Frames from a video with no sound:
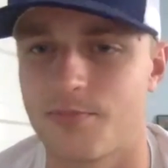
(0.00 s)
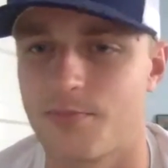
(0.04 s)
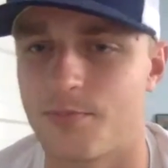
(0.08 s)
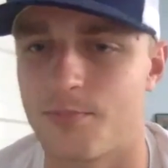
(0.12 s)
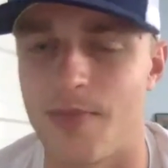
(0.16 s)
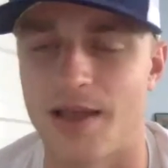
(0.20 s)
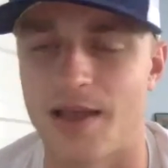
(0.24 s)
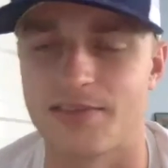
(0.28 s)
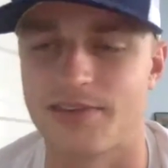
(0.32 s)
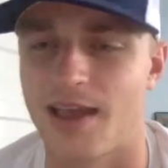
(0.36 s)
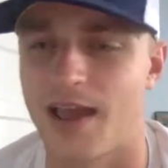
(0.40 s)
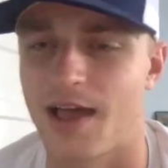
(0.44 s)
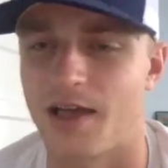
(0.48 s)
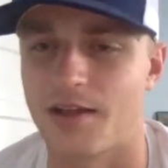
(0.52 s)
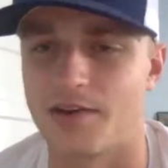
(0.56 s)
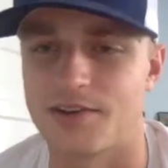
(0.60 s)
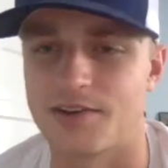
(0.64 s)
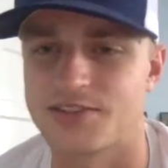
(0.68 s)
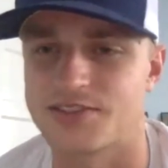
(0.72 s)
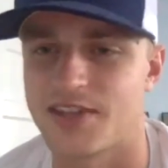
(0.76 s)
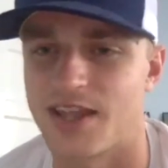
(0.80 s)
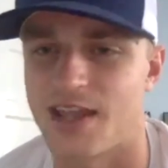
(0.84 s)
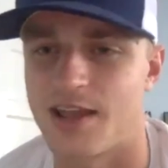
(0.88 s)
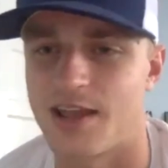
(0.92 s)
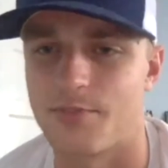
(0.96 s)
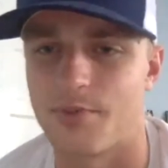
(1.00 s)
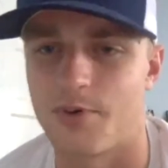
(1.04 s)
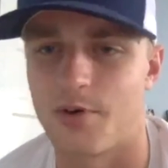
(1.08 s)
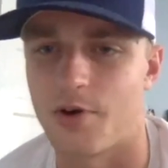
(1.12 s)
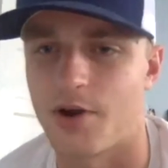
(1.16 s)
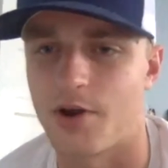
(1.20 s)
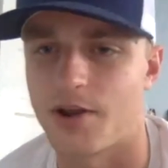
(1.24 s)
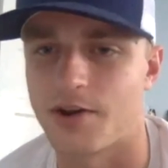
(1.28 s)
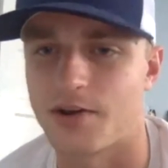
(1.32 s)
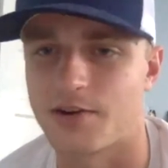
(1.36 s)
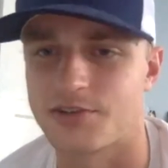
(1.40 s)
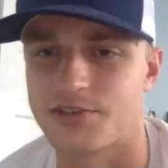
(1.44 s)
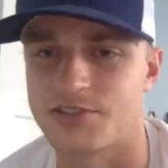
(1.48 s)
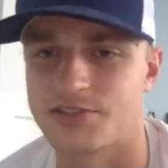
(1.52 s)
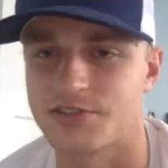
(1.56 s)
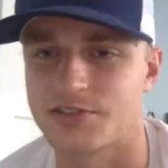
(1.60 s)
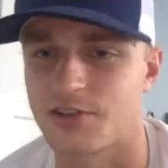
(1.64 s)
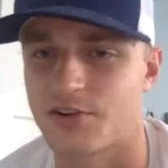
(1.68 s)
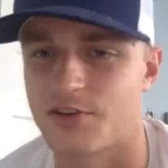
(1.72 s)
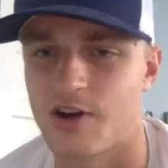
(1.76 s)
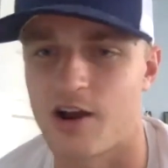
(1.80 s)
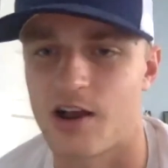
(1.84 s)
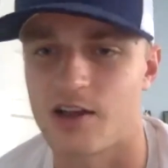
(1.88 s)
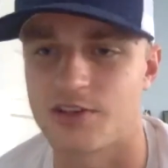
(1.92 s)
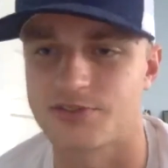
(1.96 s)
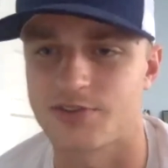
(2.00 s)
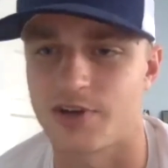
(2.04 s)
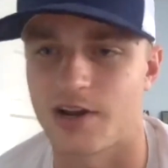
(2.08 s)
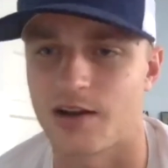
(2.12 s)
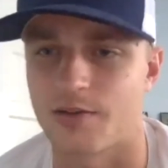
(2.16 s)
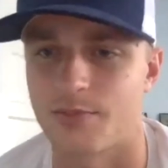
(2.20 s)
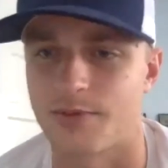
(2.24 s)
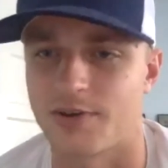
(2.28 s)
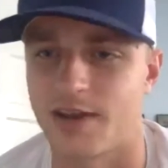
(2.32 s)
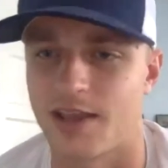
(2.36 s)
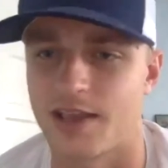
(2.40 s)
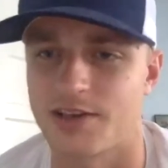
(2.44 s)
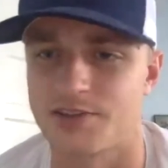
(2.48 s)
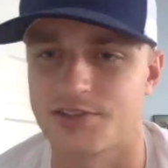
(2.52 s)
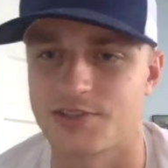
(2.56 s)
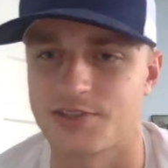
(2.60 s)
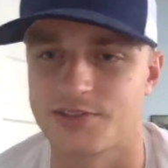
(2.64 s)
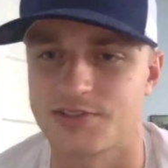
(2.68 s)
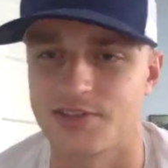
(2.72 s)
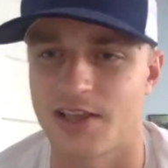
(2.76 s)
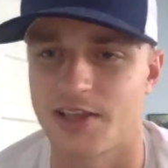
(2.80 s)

mentality standpoint or just lacrosse recommendations